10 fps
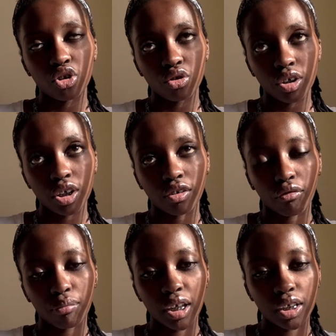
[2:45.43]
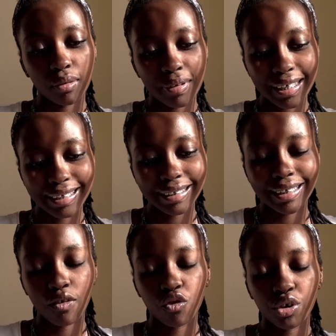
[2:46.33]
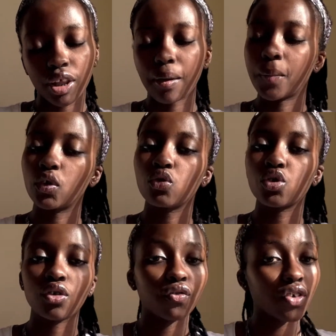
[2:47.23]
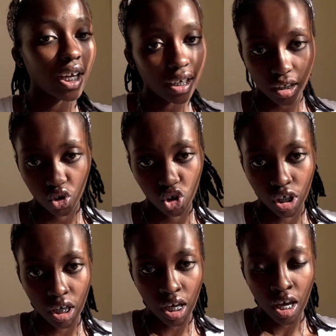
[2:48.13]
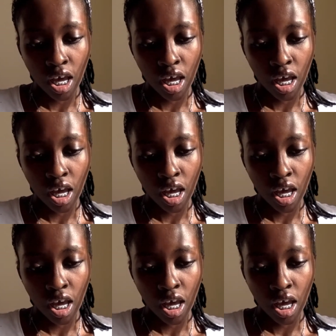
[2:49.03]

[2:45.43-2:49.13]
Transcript: unit of measurement for the amount of energy